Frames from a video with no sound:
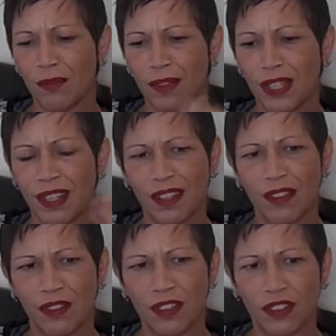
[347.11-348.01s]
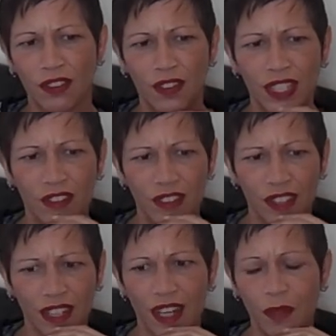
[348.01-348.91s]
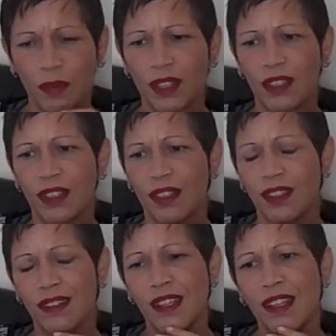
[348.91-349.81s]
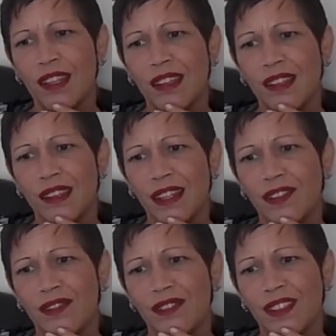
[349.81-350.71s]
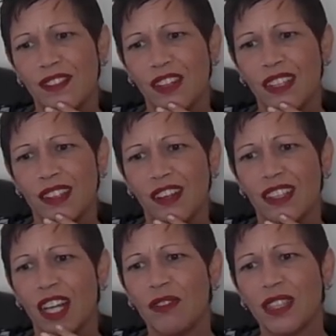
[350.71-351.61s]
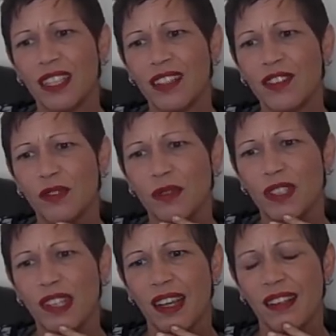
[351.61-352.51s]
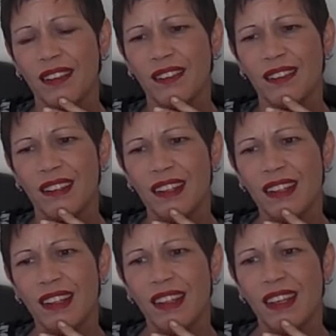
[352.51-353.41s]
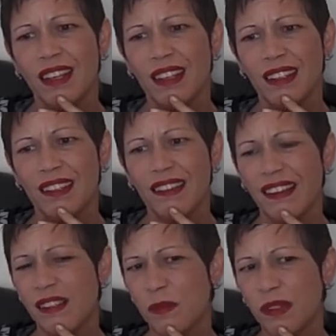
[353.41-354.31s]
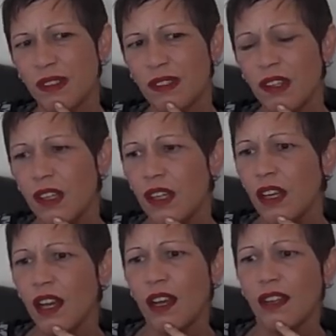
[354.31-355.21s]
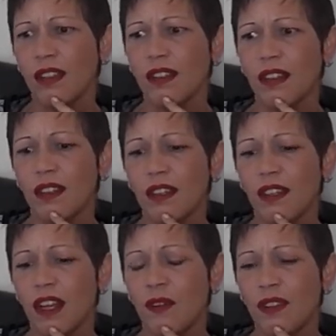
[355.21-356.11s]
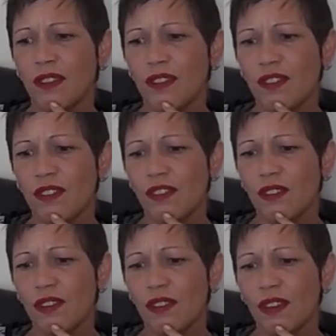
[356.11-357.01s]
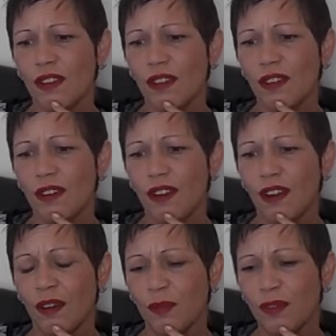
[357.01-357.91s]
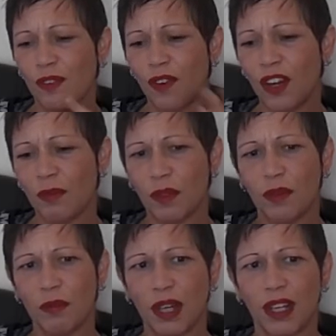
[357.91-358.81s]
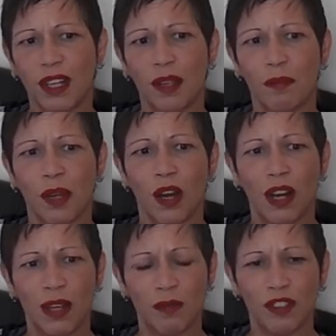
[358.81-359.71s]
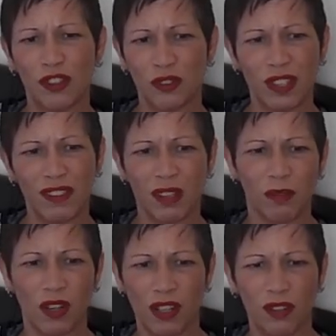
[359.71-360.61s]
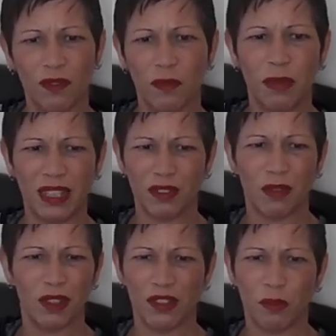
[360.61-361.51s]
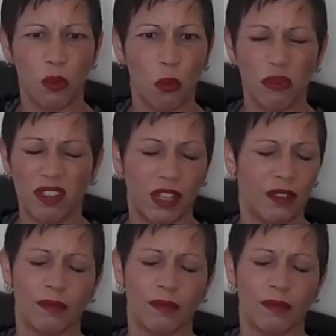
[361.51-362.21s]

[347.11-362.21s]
they've re-looked at the claim, and they've decided that I don't need to attend an assessment, and that they're going to provide me with the money, but I am to join some kind of back to work support thing,